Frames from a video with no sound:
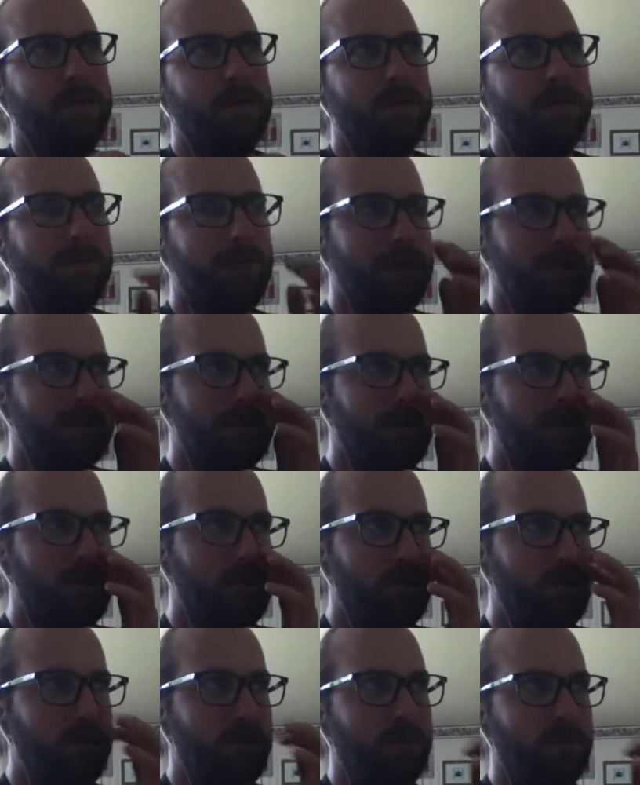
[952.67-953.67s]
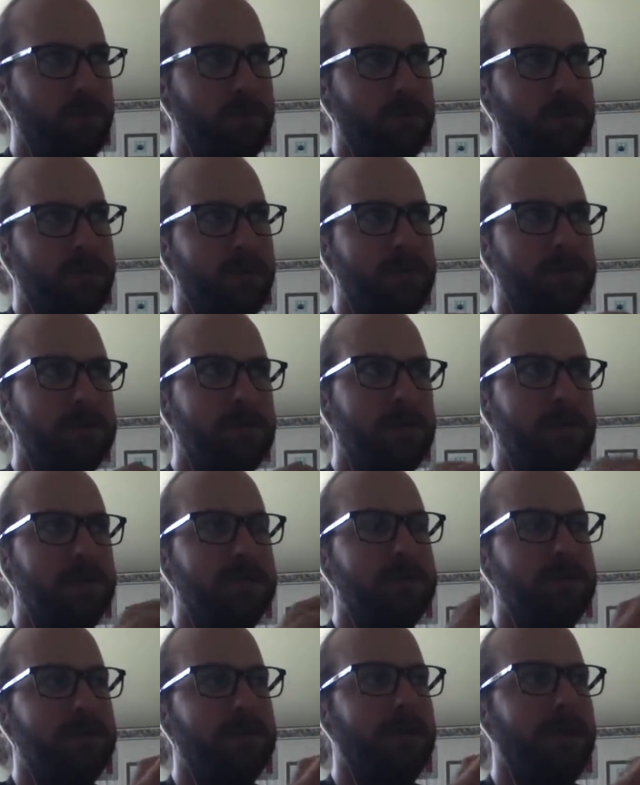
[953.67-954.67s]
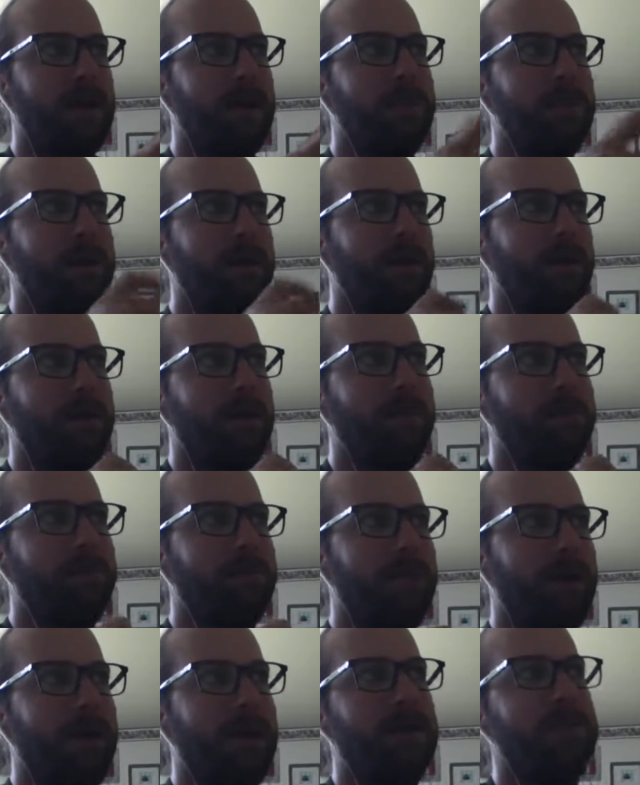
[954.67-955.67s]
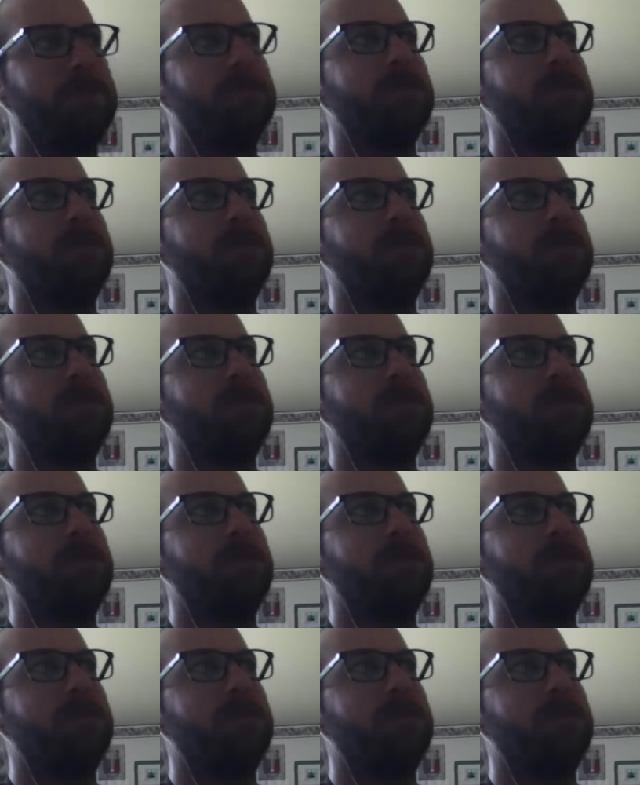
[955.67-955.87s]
because they do things like this in a lab, how it might